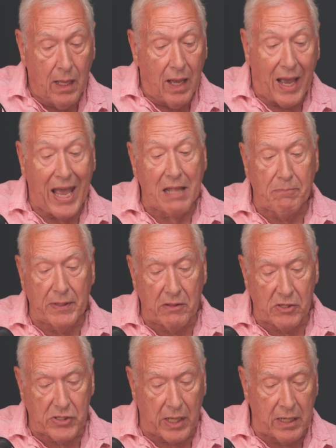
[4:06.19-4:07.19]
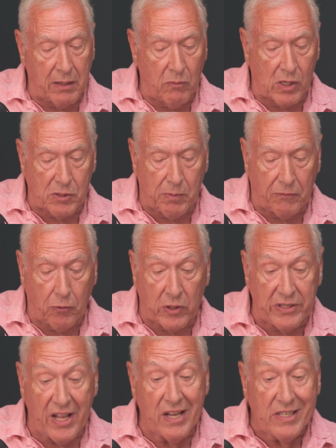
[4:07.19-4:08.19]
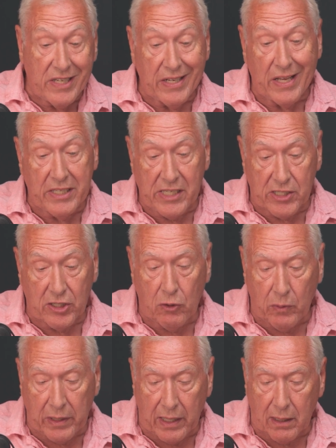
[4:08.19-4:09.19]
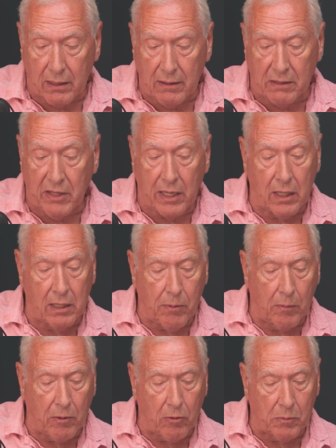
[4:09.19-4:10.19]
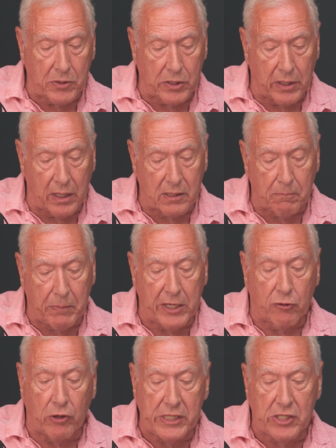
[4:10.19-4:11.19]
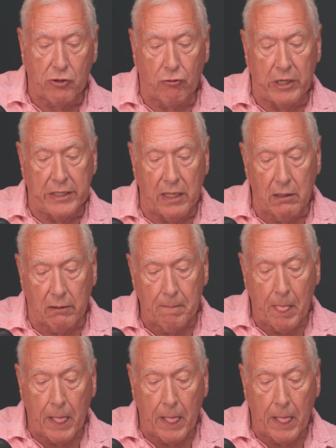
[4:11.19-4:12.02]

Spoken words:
I had been in the stadium once before in 1982 when England, in the early Bobby Robson years, beat Greece 3-0.